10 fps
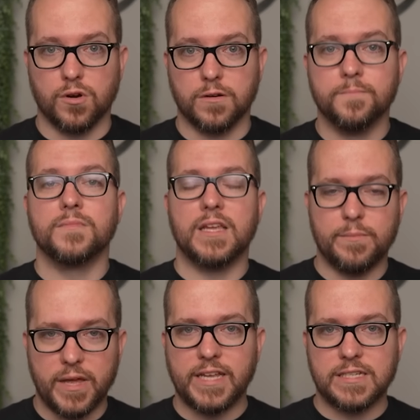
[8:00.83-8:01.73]
were,
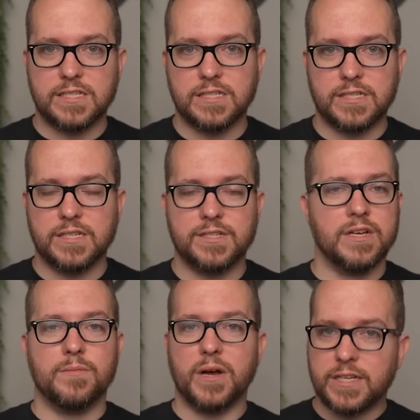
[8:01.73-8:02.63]
in many instances,
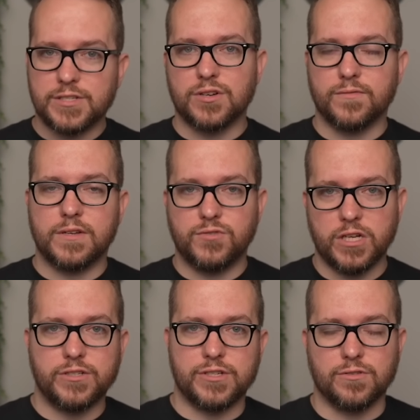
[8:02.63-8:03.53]
by conservative
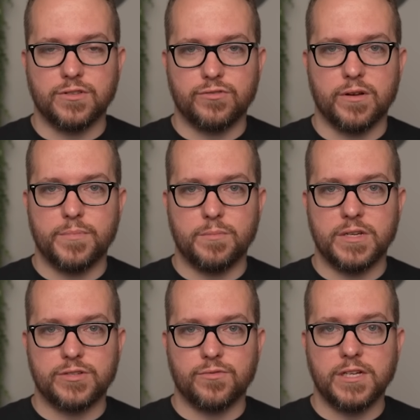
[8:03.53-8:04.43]
judges during the Trump
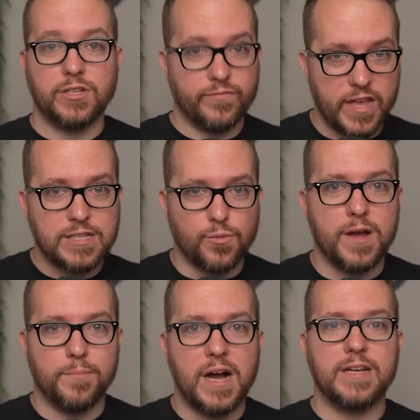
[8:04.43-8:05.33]
administration. That's
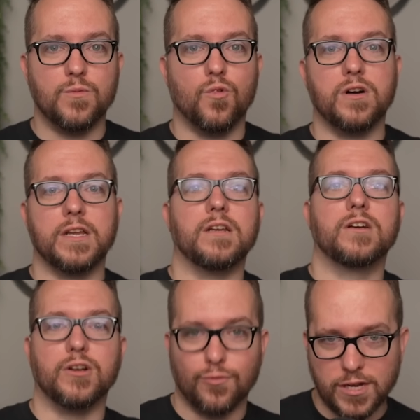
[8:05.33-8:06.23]
why Biden
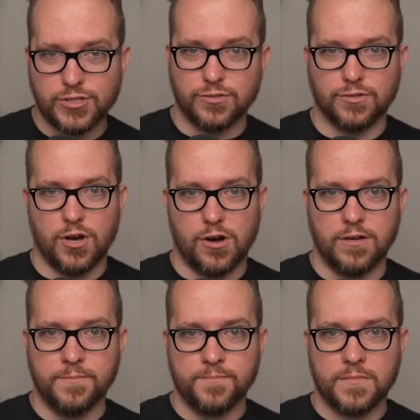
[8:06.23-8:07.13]
wanted congressional
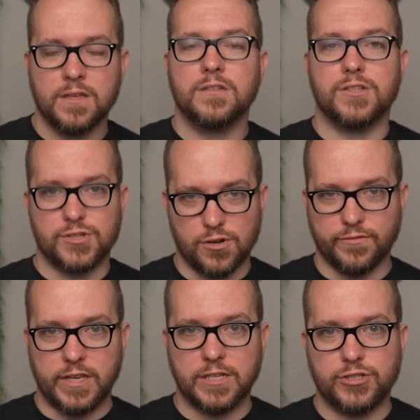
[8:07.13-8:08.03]
law to
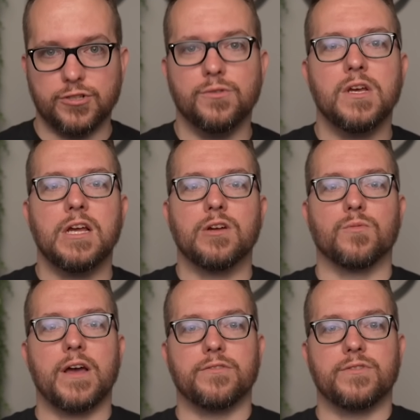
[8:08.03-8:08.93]
solve the issue
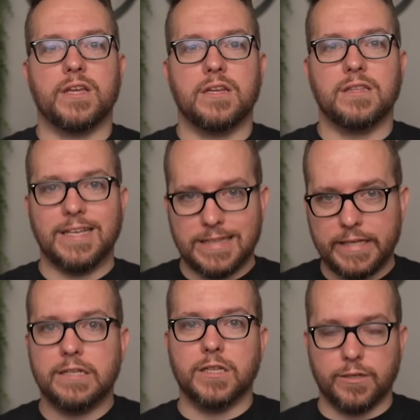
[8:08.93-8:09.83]
rather than the
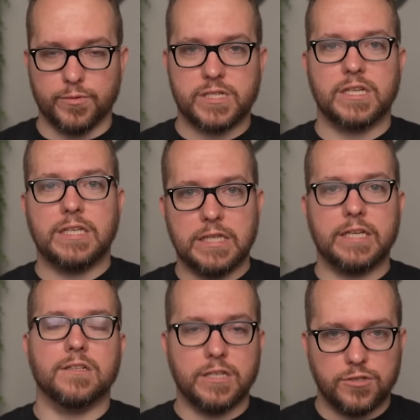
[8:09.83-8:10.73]
legally risky,
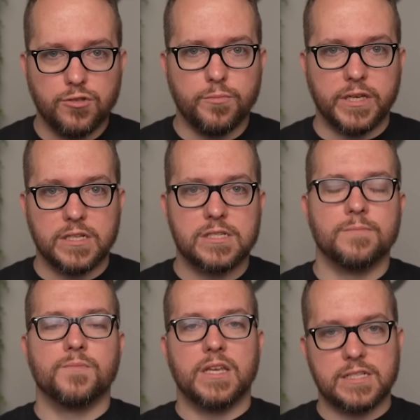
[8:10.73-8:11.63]
legally dubious
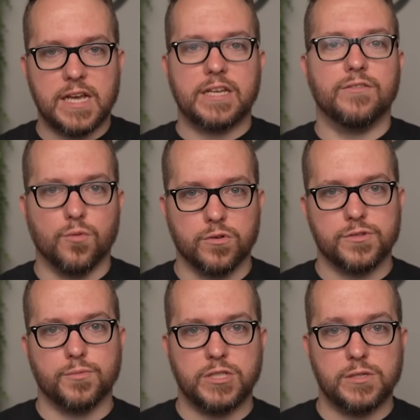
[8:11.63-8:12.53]
executive
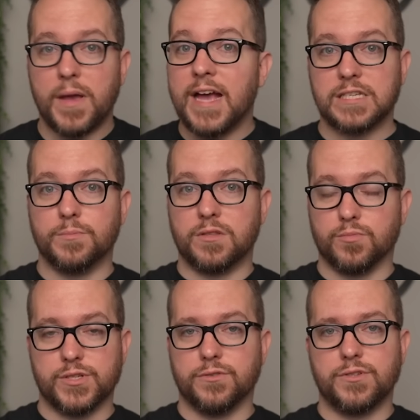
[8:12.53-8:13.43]
orders which he's passed. But the
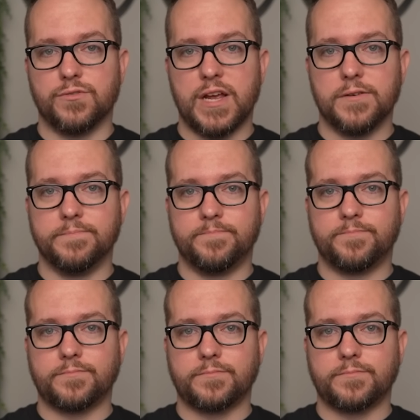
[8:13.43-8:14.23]
results are there.